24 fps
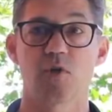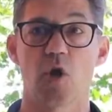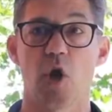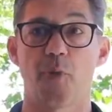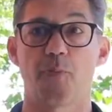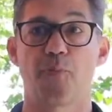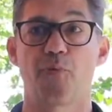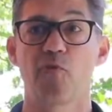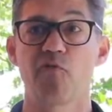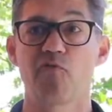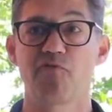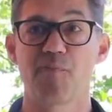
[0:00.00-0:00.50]

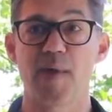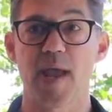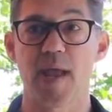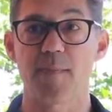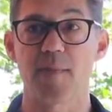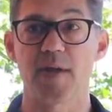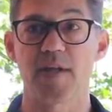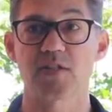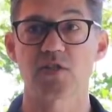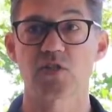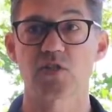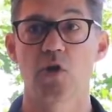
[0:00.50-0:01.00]
approve
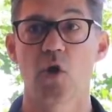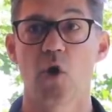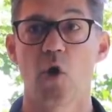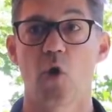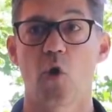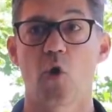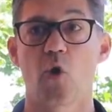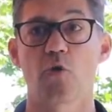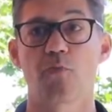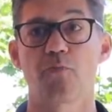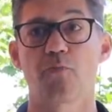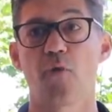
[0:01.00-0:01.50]
payments,
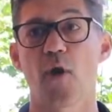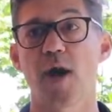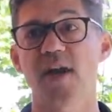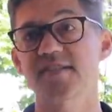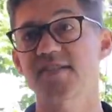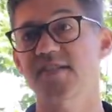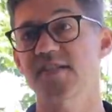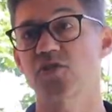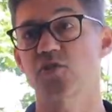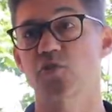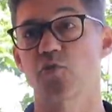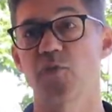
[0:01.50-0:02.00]
or
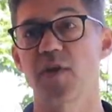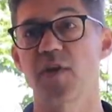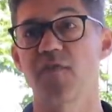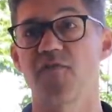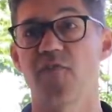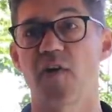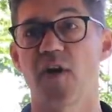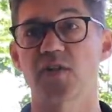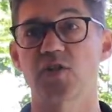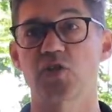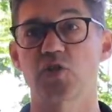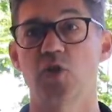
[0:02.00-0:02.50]
process
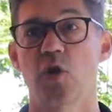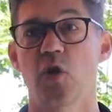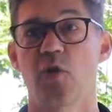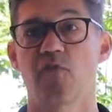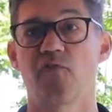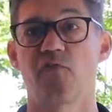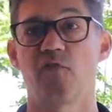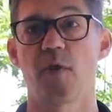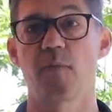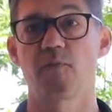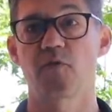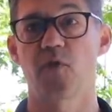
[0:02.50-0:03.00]
refunds
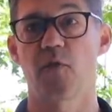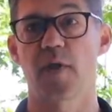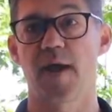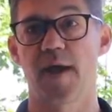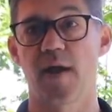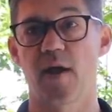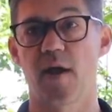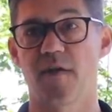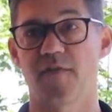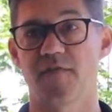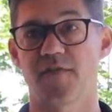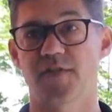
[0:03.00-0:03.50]
from your head
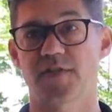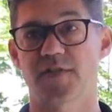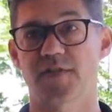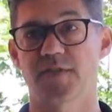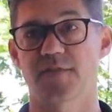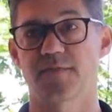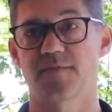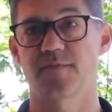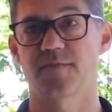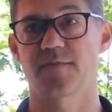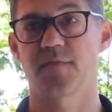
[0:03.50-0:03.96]
office.